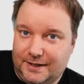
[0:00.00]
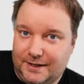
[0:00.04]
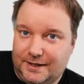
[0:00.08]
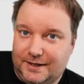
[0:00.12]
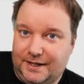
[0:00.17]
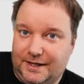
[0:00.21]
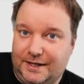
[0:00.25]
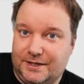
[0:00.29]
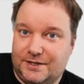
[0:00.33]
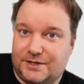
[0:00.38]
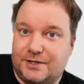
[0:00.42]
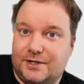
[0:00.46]

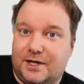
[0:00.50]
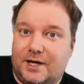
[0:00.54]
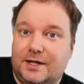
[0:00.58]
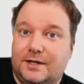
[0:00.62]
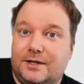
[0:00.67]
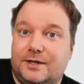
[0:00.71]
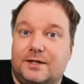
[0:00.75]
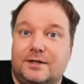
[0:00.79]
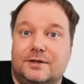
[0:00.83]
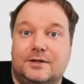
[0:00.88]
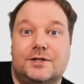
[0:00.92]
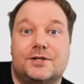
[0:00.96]
It's
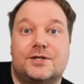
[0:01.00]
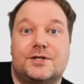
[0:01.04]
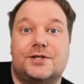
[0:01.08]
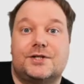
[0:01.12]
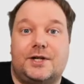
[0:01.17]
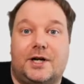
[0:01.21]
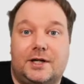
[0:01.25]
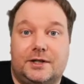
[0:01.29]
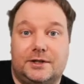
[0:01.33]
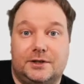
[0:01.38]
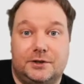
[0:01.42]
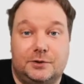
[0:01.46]
not the
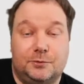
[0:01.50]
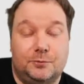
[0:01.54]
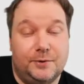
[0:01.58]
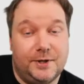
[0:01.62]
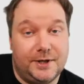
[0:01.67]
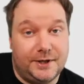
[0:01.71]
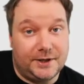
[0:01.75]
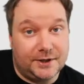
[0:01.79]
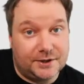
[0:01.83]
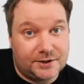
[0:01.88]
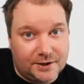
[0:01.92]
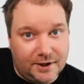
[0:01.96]
start of the
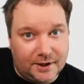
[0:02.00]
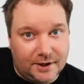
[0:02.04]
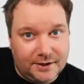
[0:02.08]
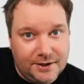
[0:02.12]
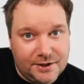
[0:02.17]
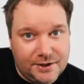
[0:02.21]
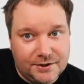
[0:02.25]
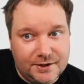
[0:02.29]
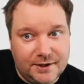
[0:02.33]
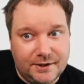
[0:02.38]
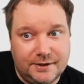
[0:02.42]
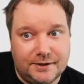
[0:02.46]
week. It's not a
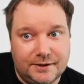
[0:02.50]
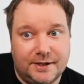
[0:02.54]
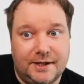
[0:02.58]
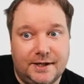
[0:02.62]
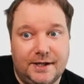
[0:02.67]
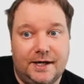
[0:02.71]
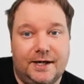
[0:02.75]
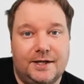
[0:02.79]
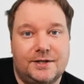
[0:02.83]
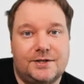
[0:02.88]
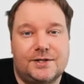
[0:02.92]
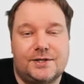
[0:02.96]
Sunday.
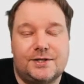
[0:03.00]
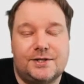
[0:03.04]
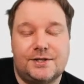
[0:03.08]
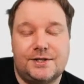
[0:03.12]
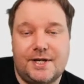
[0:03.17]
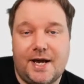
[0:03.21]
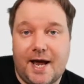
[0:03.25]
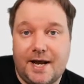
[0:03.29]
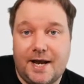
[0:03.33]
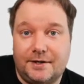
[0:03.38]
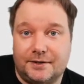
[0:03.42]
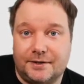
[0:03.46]
It's a
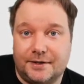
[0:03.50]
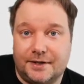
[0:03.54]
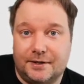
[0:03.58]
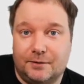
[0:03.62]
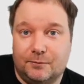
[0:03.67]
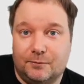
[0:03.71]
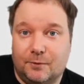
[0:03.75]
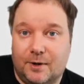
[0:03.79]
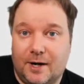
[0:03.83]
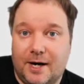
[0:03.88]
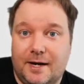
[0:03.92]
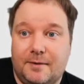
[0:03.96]
Saturday.
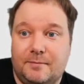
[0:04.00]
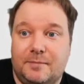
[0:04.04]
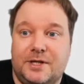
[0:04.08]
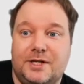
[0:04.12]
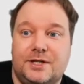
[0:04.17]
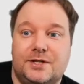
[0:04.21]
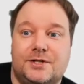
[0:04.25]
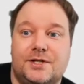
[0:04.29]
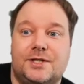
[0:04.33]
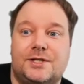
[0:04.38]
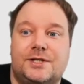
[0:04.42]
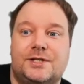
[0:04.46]
Why?
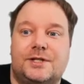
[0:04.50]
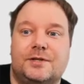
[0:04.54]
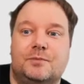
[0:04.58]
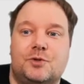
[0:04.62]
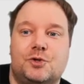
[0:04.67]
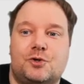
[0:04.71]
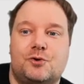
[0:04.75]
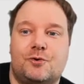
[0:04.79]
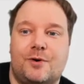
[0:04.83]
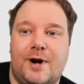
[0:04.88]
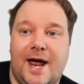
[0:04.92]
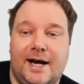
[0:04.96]
Because it
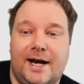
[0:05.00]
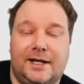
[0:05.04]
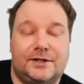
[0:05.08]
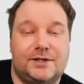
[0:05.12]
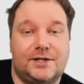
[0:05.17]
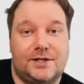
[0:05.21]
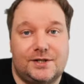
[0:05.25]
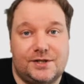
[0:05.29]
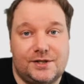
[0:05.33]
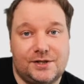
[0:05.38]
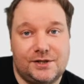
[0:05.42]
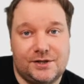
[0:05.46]

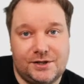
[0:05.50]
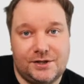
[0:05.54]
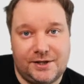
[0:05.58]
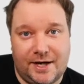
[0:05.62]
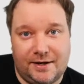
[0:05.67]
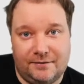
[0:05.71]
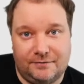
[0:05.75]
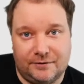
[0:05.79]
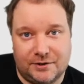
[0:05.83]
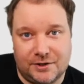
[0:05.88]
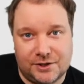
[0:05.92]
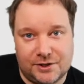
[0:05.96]
subtracts
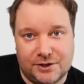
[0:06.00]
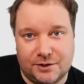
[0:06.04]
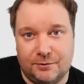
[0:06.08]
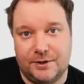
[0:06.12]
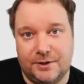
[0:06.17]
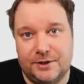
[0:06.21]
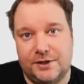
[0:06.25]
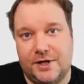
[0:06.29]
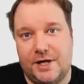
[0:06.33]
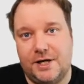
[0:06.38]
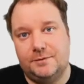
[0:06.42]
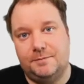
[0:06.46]
seven. So
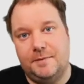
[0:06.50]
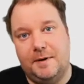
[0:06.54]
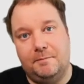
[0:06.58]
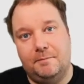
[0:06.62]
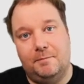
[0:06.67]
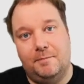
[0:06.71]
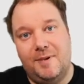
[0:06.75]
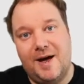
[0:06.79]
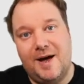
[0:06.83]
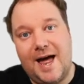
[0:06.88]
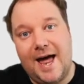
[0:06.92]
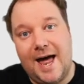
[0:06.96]
it takes me
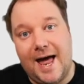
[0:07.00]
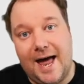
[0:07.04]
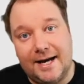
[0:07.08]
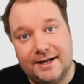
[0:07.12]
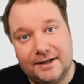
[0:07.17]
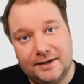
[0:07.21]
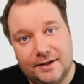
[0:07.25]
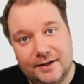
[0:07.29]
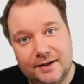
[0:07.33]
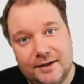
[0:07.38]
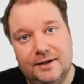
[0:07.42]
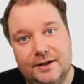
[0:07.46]

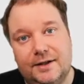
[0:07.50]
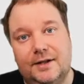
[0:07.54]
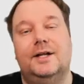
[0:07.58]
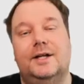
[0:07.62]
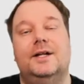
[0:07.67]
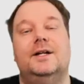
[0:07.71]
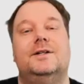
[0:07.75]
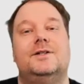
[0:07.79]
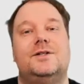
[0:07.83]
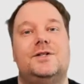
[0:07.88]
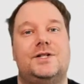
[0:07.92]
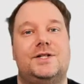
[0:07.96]
back
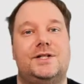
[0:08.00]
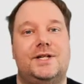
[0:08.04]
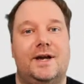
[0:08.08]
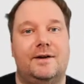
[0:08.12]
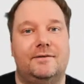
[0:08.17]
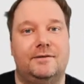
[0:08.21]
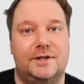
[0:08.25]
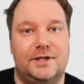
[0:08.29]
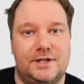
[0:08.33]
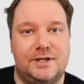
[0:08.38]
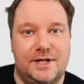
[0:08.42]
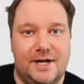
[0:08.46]

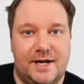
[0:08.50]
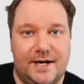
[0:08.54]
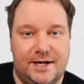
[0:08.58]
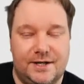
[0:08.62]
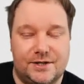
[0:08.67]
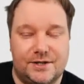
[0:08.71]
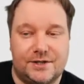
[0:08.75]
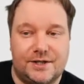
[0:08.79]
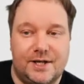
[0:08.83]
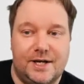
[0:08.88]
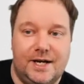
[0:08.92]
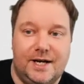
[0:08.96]
seven
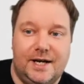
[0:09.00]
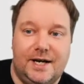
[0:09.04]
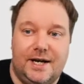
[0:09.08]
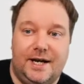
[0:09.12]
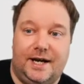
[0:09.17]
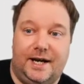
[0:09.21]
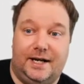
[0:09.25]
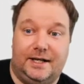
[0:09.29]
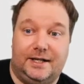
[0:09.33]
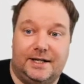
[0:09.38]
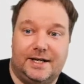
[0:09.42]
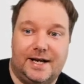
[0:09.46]
days.
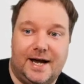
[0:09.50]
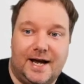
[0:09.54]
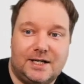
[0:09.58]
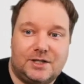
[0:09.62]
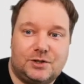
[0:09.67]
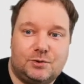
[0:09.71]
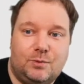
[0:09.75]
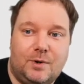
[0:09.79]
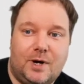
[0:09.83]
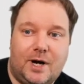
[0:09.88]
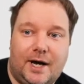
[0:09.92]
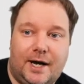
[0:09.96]
And
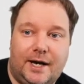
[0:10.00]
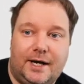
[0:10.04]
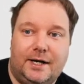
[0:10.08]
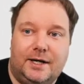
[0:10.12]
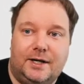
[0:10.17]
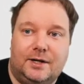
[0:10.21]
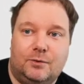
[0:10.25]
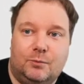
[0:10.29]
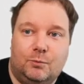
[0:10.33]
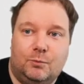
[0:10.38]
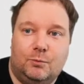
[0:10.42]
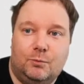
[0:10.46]
that's why
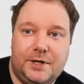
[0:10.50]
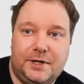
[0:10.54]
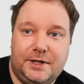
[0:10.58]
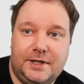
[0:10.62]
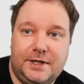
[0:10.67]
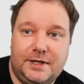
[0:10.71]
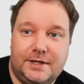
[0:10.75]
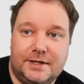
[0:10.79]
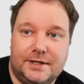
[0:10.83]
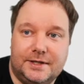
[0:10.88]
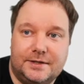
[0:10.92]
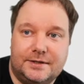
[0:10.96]
we
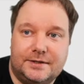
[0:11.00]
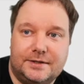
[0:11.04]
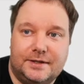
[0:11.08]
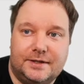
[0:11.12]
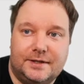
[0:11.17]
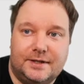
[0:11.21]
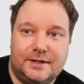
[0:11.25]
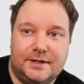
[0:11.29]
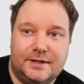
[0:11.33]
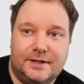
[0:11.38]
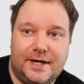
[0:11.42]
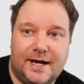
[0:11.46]
needed
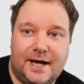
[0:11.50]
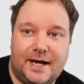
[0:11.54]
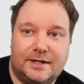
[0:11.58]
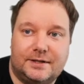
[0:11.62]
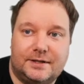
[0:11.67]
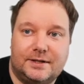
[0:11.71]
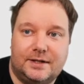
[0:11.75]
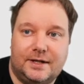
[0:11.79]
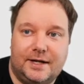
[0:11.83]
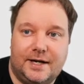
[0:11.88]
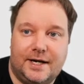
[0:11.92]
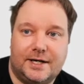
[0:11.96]

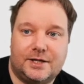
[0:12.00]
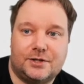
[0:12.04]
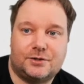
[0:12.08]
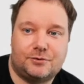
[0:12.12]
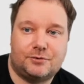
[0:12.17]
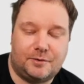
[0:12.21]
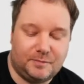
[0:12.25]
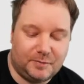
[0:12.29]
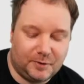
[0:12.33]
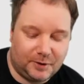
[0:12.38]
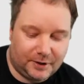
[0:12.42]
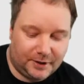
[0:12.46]
that
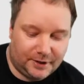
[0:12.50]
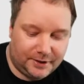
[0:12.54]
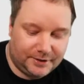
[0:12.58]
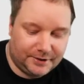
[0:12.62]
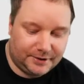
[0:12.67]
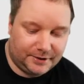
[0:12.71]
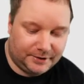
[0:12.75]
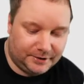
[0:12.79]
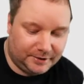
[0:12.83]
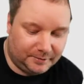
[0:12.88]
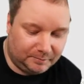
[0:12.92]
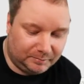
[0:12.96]
extra part,
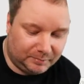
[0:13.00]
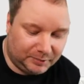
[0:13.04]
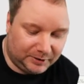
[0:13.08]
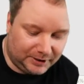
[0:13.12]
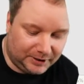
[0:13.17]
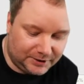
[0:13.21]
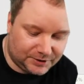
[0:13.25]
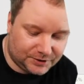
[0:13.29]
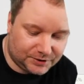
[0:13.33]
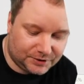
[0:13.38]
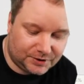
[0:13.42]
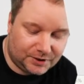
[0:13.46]
the
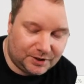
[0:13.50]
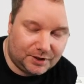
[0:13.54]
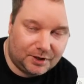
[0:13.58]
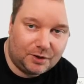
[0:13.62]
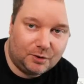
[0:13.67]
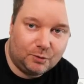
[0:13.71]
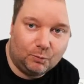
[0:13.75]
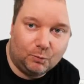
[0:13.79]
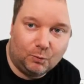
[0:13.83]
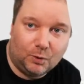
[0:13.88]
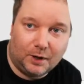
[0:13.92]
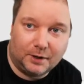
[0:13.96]
plus
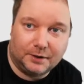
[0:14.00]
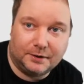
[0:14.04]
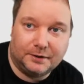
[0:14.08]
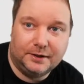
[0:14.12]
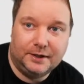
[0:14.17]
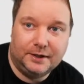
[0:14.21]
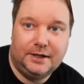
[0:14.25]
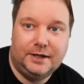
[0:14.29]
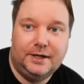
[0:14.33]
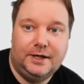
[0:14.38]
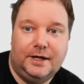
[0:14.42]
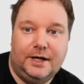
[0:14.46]
1.
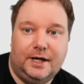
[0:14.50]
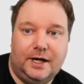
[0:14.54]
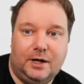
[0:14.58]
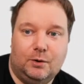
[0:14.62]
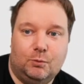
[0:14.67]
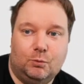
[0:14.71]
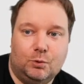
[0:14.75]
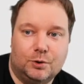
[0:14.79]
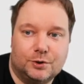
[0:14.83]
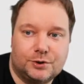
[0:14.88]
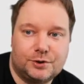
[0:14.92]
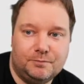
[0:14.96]
It
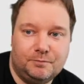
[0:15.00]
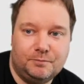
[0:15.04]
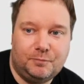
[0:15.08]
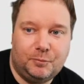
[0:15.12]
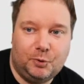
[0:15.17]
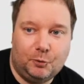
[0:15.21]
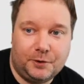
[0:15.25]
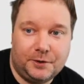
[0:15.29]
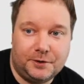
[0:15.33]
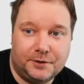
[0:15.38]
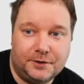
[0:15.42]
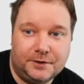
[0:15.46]
was
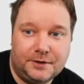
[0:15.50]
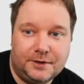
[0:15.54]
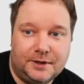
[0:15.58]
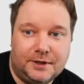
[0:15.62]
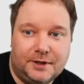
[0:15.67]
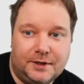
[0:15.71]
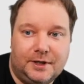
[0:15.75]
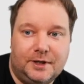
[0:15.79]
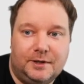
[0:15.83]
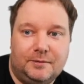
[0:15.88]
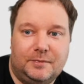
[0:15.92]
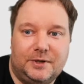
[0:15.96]
important
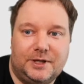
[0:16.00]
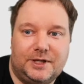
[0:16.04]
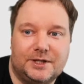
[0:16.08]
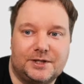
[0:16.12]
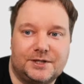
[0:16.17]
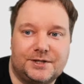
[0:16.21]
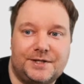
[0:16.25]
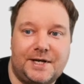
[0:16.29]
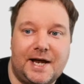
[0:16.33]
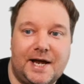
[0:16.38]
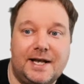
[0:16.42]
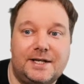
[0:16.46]

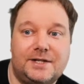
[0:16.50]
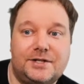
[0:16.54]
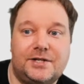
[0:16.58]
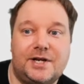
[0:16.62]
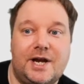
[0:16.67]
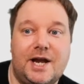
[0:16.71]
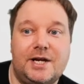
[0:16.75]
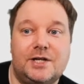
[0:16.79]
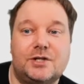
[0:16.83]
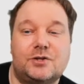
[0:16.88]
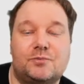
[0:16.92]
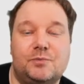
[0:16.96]
because that
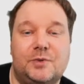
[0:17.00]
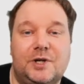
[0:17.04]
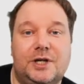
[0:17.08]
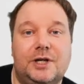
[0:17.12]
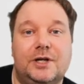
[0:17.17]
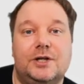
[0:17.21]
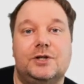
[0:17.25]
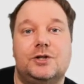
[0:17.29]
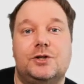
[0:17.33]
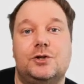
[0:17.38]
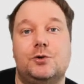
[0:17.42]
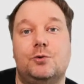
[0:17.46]
takes me
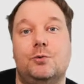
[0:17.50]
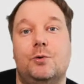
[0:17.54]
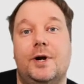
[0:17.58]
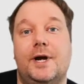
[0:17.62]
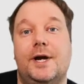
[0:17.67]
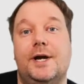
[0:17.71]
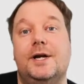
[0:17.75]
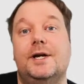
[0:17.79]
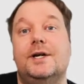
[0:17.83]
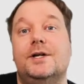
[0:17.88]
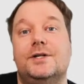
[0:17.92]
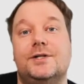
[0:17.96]
to
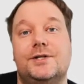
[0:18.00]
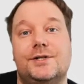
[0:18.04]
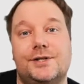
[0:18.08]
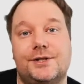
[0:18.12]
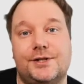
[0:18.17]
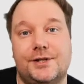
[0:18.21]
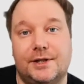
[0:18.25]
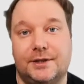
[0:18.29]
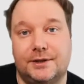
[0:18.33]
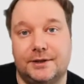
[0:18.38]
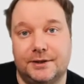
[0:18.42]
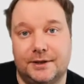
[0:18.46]
a
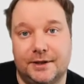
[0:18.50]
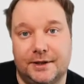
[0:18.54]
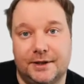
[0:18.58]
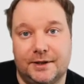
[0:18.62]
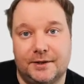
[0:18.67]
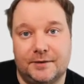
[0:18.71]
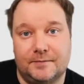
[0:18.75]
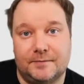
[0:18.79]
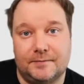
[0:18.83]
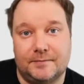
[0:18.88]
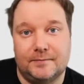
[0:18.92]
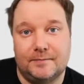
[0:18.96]
Sunday.
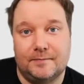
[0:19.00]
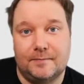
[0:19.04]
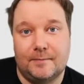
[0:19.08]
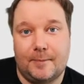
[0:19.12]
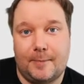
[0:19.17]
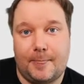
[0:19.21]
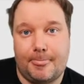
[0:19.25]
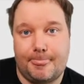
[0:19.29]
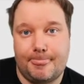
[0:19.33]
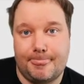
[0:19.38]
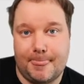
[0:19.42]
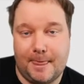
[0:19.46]

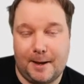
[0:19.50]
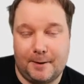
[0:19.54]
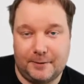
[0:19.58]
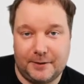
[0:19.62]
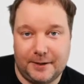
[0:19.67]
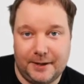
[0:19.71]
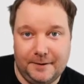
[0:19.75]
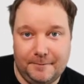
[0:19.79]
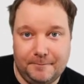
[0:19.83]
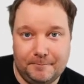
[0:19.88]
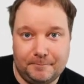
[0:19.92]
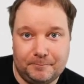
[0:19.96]

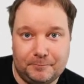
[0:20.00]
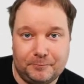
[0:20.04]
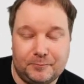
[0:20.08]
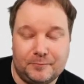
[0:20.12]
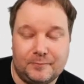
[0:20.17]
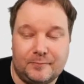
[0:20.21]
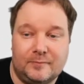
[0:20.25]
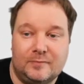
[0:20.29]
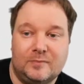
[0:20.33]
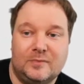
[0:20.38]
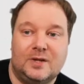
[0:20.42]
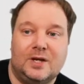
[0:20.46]
Okay?
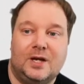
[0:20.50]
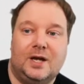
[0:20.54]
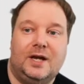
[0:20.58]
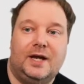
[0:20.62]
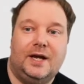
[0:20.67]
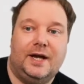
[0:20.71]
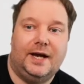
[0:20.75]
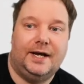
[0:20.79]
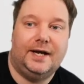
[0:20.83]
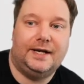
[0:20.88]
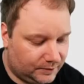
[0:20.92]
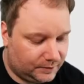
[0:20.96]

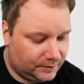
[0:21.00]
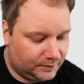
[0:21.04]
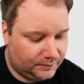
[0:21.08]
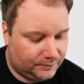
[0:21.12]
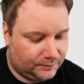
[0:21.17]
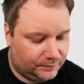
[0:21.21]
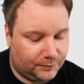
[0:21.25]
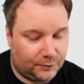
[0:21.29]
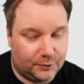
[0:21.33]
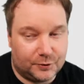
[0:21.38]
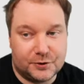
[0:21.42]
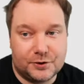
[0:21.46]
And now
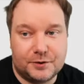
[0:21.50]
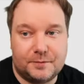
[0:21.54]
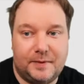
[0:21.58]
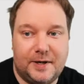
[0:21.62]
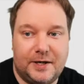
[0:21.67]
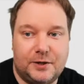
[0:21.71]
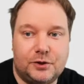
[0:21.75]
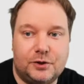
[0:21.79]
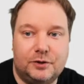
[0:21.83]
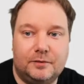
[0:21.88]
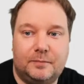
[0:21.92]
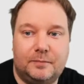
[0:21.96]
for the
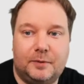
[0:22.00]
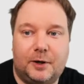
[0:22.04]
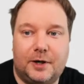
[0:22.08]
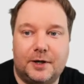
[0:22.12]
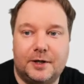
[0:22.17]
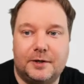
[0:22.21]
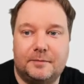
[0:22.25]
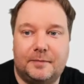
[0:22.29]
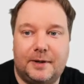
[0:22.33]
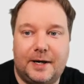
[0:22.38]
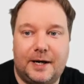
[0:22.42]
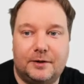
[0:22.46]
special
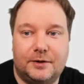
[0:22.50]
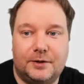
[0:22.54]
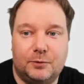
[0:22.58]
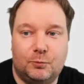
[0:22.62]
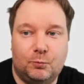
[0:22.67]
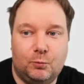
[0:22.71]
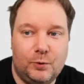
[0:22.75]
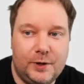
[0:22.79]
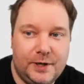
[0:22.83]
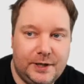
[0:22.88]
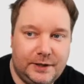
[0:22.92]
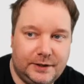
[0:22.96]
part about the
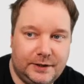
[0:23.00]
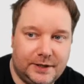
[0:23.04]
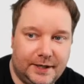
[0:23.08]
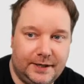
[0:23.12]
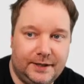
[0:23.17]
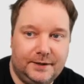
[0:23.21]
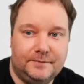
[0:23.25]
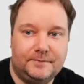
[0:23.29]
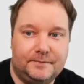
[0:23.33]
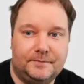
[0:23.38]
weekday.